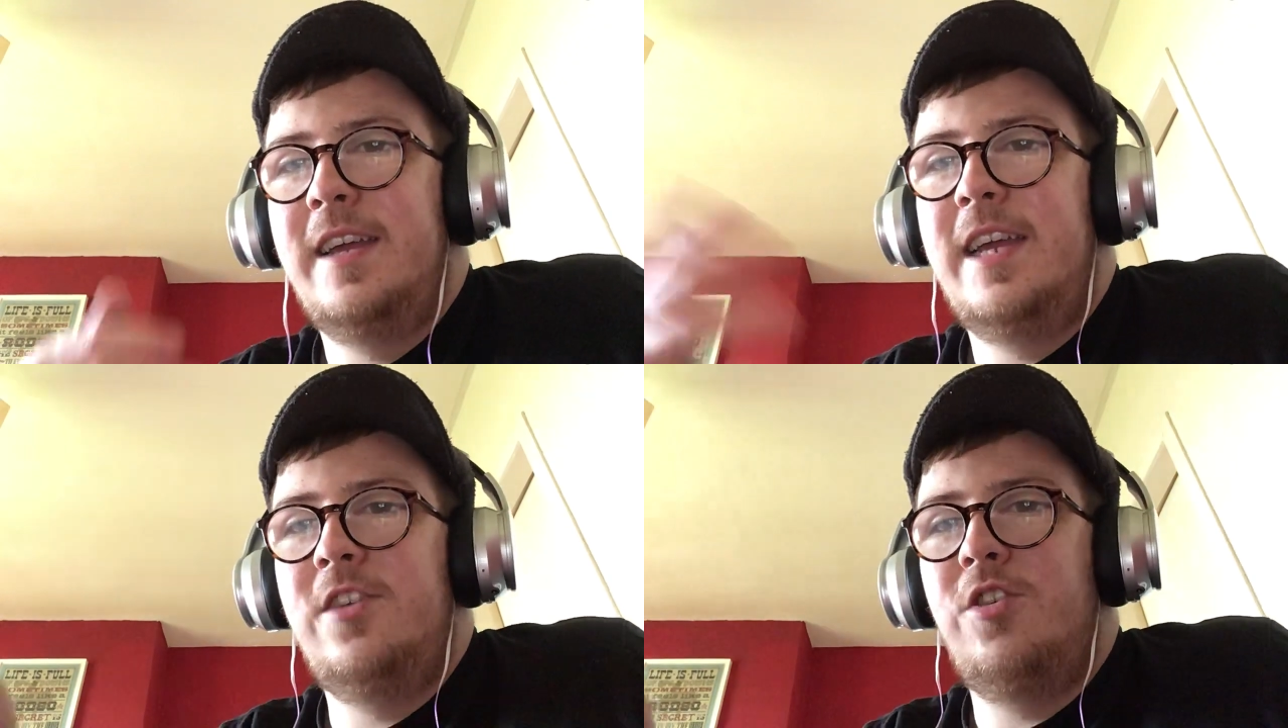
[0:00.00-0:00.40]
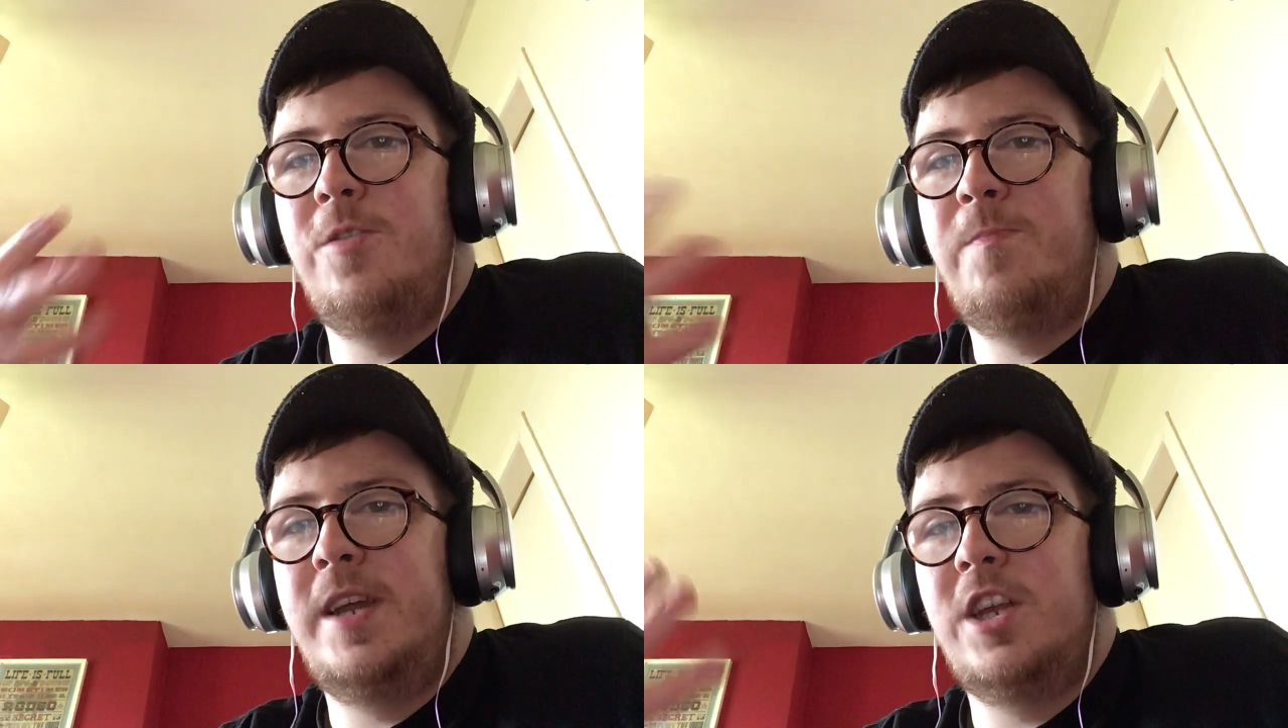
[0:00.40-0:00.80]
he knew
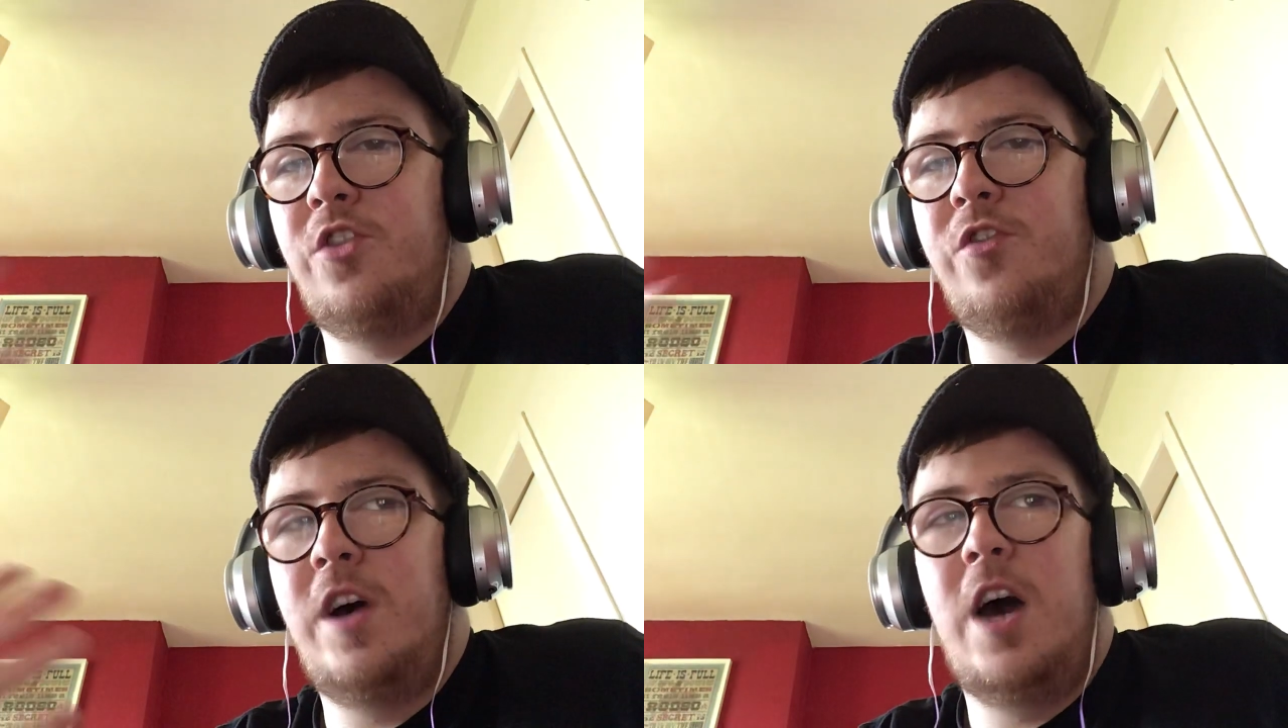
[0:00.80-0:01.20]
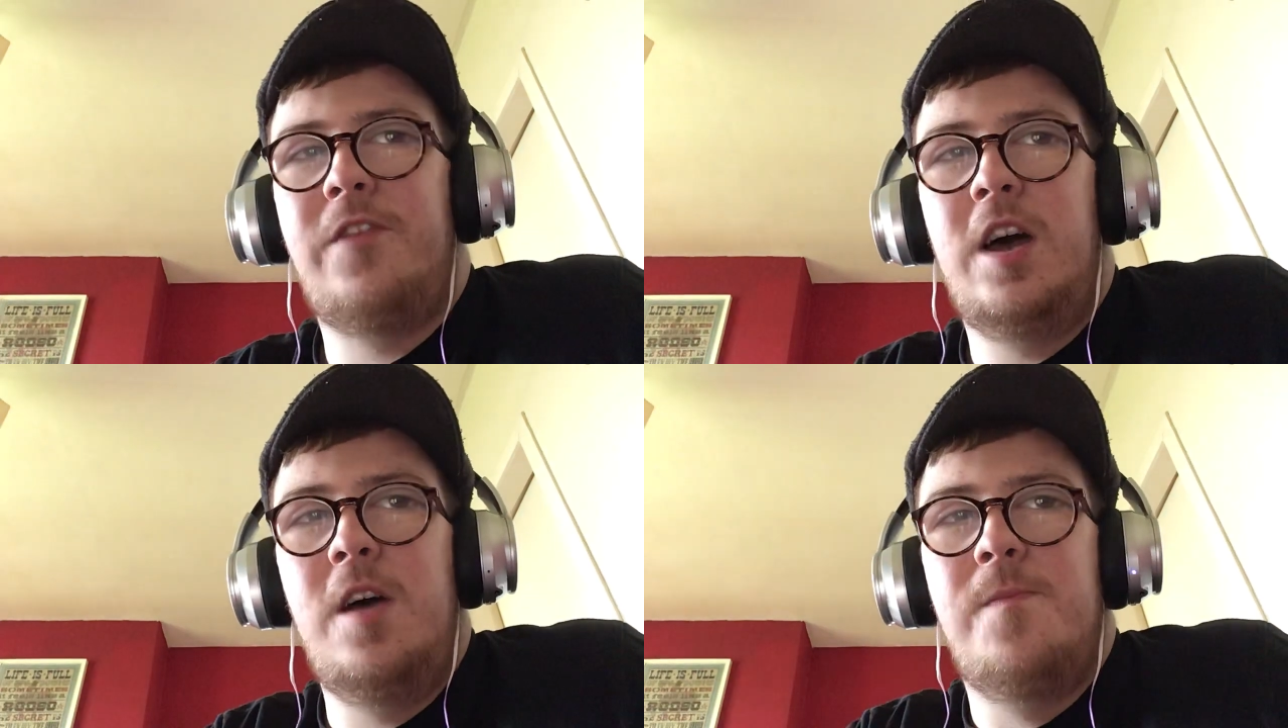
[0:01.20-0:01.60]
Peter's
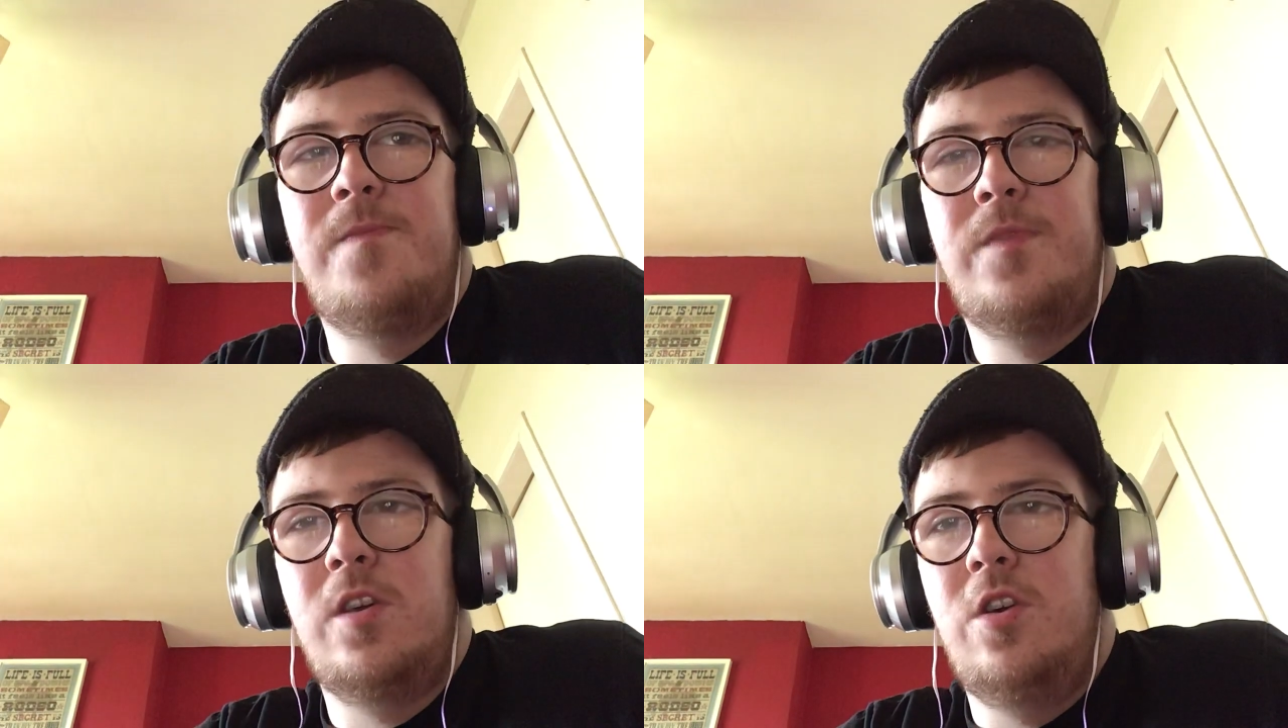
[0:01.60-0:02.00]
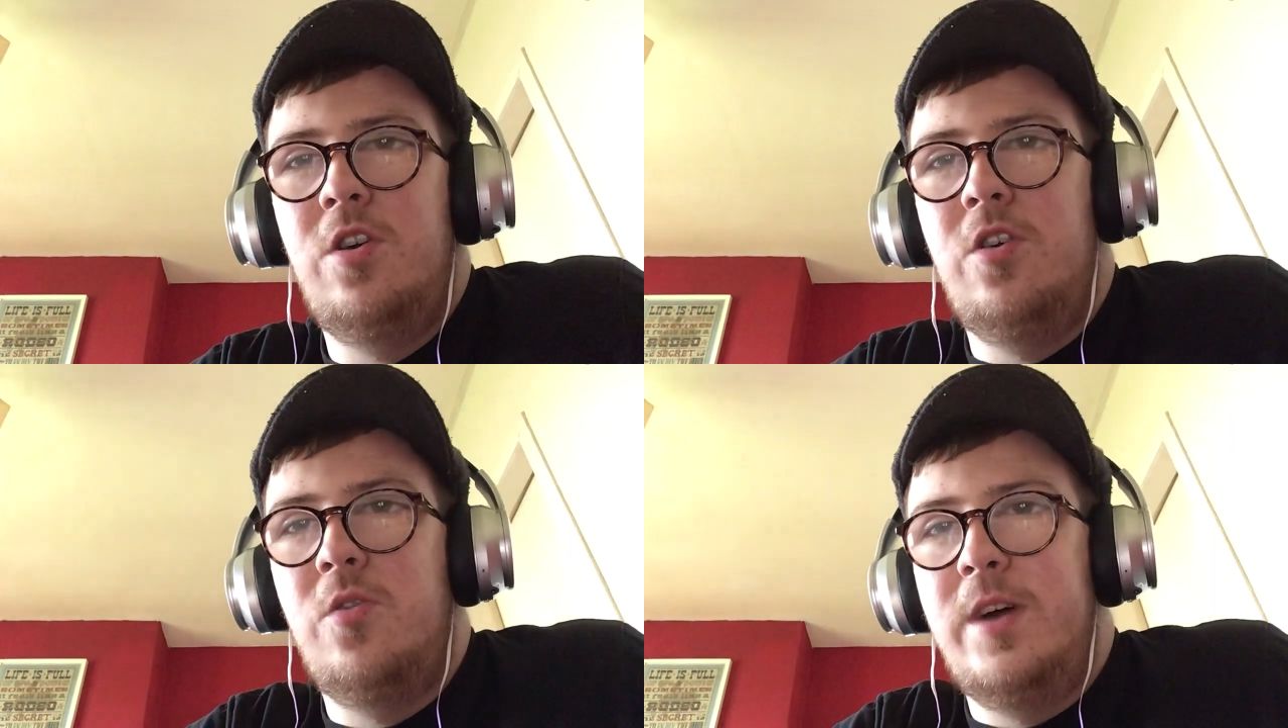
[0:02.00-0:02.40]
father,
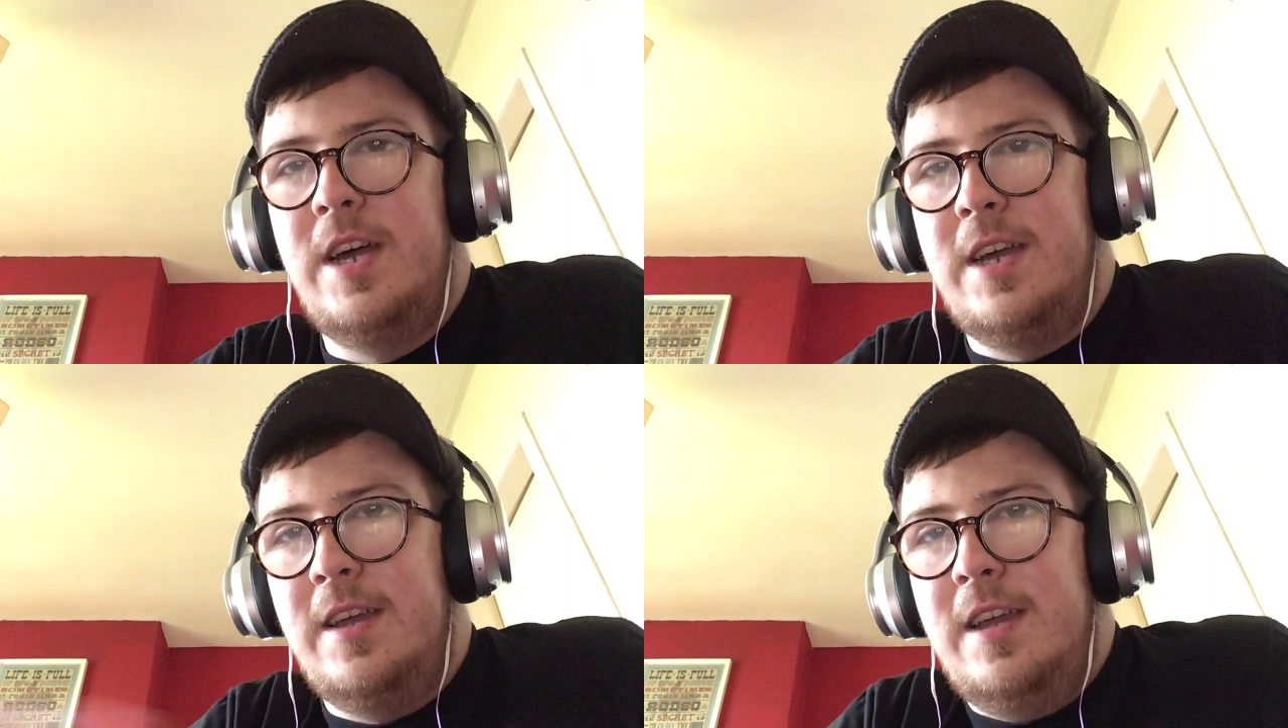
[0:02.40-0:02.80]
who uh,